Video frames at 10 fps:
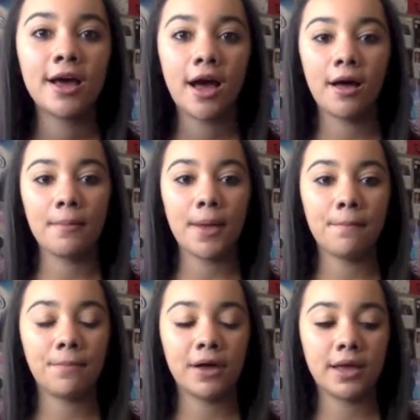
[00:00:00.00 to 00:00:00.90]
Um,
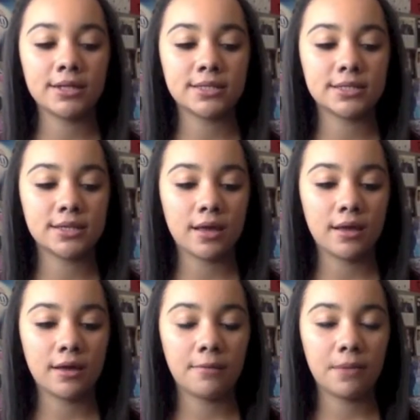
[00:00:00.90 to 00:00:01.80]
but
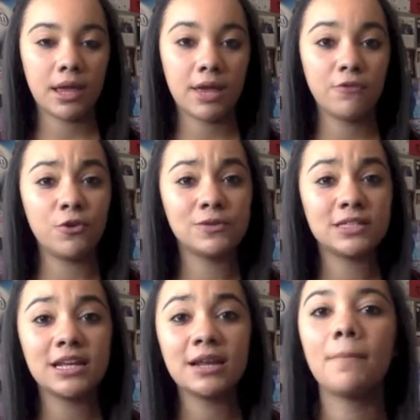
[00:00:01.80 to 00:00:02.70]
um, if you've
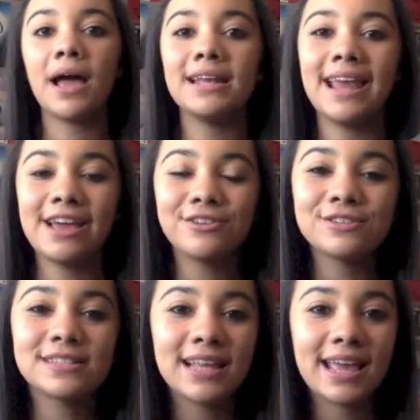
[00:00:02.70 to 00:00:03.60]
seen my
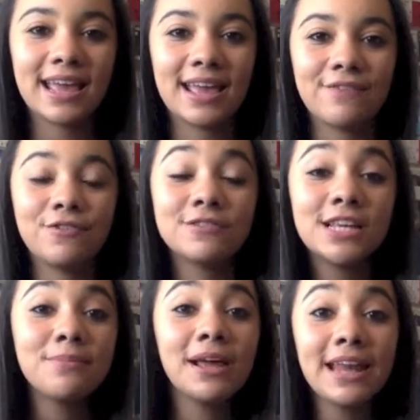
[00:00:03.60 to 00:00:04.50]
nails, if you've
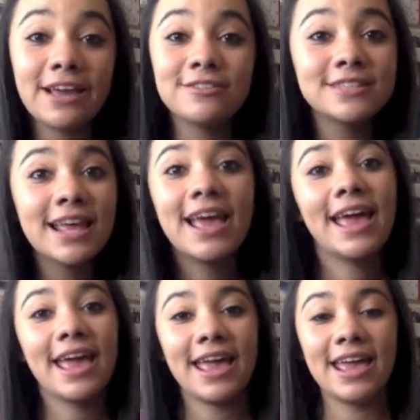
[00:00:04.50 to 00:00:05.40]
seen my nails
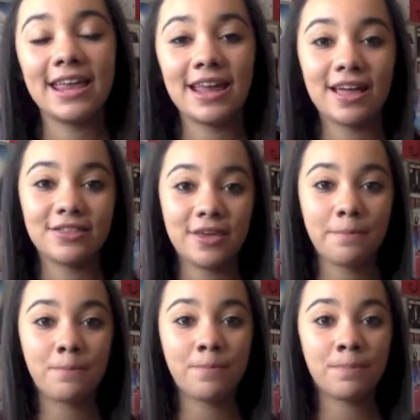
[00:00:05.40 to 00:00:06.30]
in
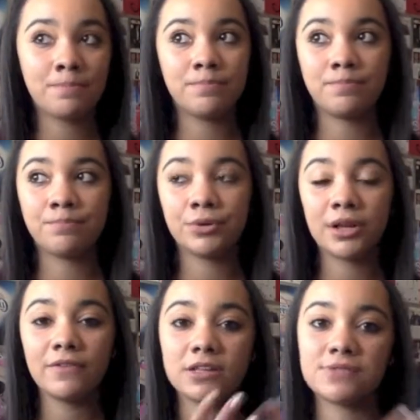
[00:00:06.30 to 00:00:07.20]
the
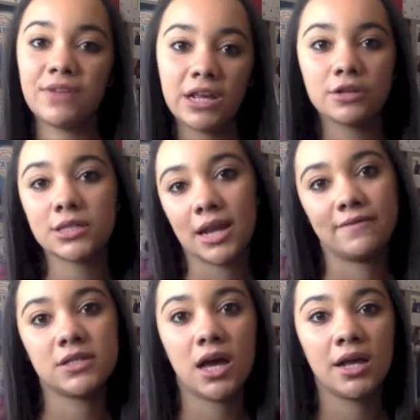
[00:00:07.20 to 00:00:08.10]
previous videos that
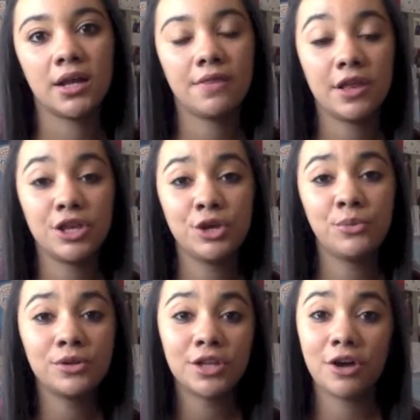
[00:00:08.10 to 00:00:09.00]
I've done, then you
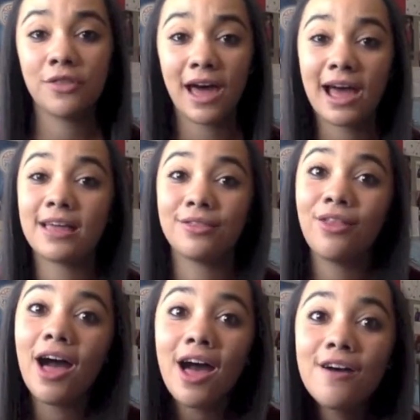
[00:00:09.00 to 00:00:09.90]
will know that I
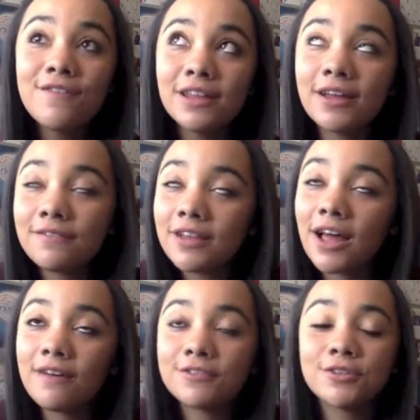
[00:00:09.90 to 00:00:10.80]
love, love,
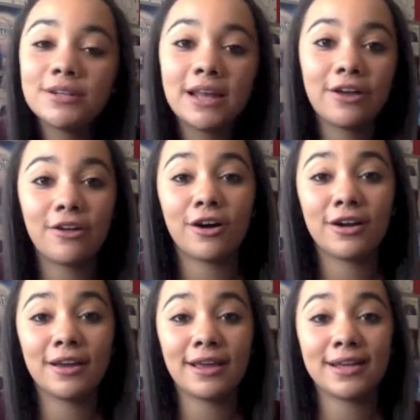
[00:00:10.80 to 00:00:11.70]
love doing nail
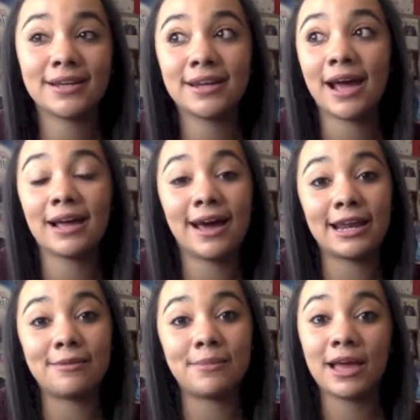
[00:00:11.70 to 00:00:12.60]
art, and I
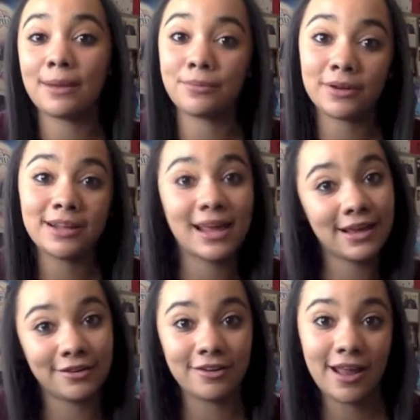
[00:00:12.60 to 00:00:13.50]
gotta admit, I'm pretty
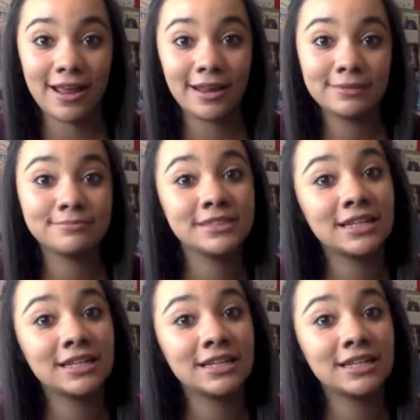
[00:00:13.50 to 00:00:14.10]
dang good at it